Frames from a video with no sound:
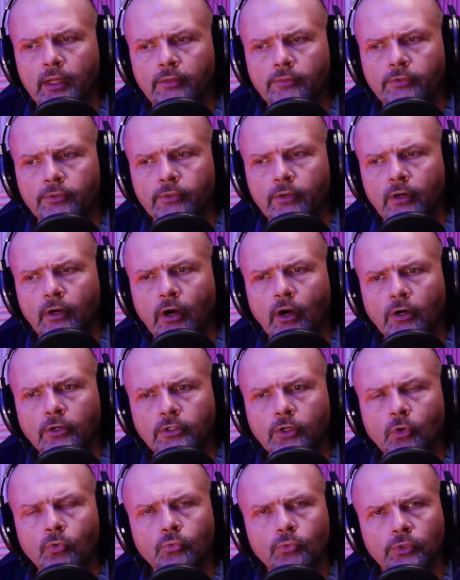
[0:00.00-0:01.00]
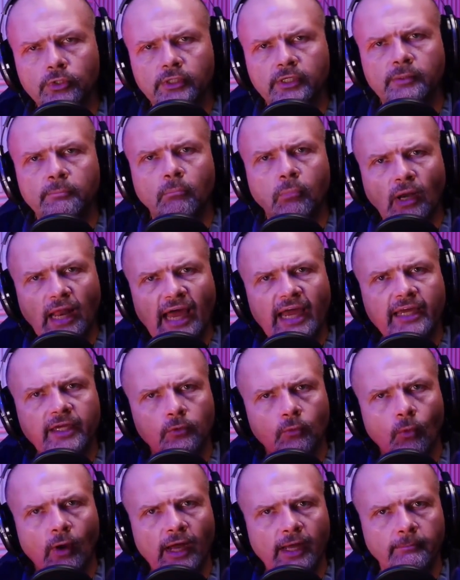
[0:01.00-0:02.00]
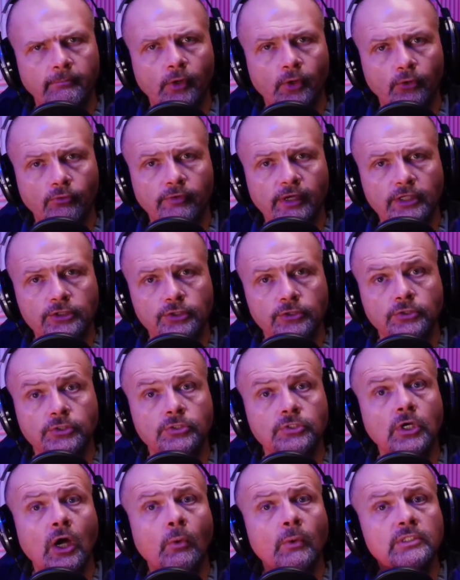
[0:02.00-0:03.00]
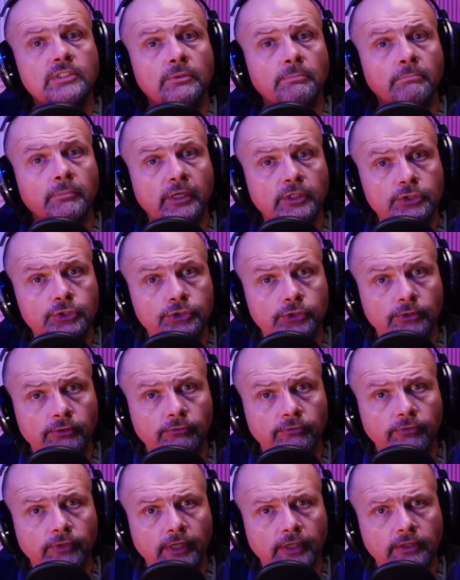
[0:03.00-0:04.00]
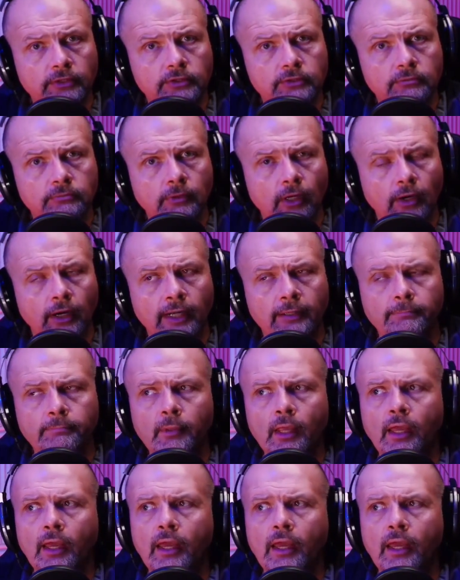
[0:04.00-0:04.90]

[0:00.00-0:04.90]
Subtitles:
there are no really black and white motivations. It's always a mixture of things. All right.